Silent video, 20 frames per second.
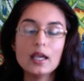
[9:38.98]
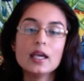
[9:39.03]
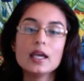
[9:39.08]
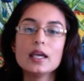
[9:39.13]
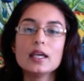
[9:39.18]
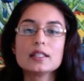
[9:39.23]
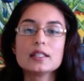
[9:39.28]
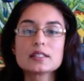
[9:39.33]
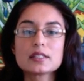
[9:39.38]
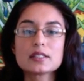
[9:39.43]

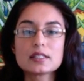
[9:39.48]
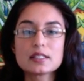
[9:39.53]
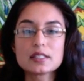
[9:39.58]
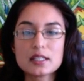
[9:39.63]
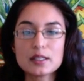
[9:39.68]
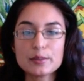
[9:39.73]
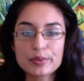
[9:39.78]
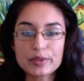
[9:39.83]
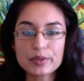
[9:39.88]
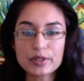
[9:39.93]
It's
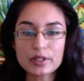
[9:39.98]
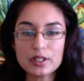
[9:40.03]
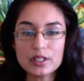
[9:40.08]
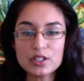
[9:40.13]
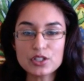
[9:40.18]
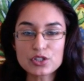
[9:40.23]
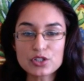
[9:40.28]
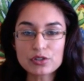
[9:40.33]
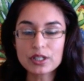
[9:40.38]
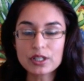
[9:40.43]

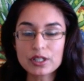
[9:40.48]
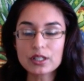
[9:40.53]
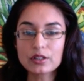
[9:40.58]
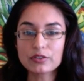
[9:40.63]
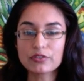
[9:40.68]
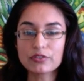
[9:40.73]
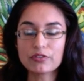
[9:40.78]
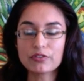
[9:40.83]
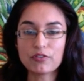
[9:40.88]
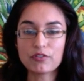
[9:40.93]
typically during
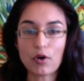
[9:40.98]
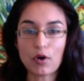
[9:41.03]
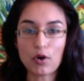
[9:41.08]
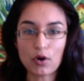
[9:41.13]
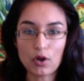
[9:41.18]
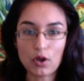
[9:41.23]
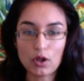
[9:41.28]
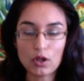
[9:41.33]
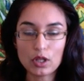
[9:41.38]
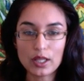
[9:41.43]
the
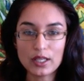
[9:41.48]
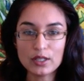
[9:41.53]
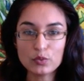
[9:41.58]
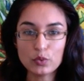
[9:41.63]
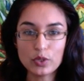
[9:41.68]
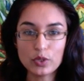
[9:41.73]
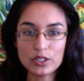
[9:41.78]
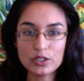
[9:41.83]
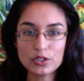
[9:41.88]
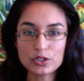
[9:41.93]
fall
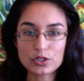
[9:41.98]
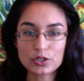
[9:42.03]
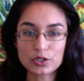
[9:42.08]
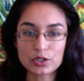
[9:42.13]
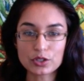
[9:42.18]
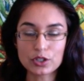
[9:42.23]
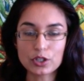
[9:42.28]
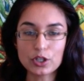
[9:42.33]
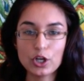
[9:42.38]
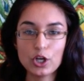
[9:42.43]
and
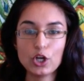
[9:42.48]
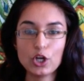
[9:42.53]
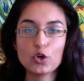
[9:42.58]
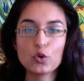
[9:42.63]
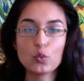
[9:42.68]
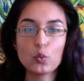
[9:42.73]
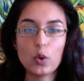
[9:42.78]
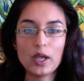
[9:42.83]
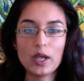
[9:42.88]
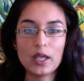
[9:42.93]
winter
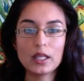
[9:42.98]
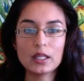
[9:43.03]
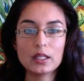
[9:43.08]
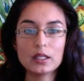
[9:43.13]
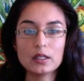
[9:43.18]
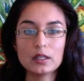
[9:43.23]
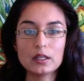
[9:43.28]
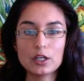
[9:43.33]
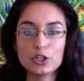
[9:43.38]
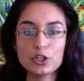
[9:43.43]

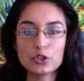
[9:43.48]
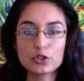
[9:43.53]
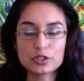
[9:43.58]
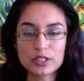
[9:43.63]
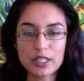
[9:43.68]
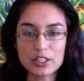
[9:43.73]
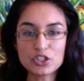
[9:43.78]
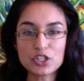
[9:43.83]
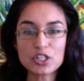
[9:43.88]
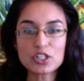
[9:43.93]
when your
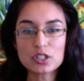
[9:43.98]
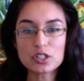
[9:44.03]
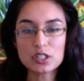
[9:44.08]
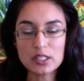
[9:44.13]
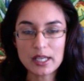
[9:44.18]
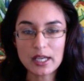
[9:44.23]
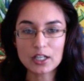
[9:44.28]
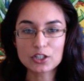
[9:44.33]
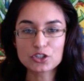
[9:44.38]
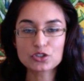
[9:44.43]
digestion
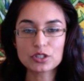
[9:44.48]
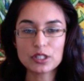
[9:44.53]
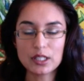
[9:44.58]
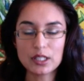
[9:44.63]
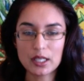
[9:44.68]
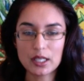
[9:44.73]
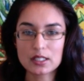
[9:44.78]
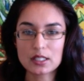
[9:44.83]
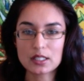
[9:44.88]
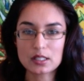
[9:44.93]
naturally
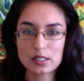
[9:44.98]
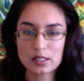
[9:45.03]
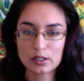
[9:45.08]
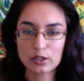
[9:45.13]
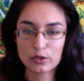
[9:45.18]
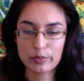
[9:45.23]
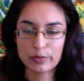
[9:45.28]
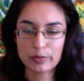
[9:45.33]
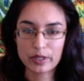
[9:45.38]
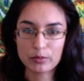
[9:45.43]
gets a
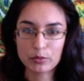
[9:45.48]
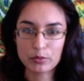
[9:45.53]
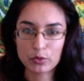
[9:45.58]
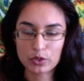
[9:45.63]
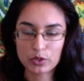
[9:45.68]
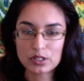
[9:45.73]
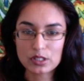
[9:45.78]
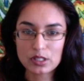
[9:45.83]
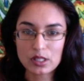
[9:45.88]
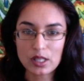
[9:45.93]
little bit
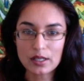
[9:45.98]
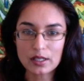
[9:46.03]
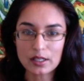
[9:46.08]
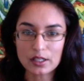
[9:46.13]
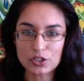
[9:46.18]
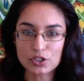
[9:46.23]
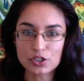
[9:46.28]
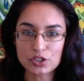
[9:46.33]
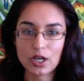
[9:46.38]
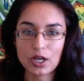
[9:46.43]
more
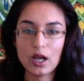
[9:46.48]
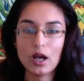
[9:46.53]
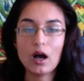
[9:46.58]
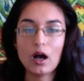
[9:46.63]
sluggish.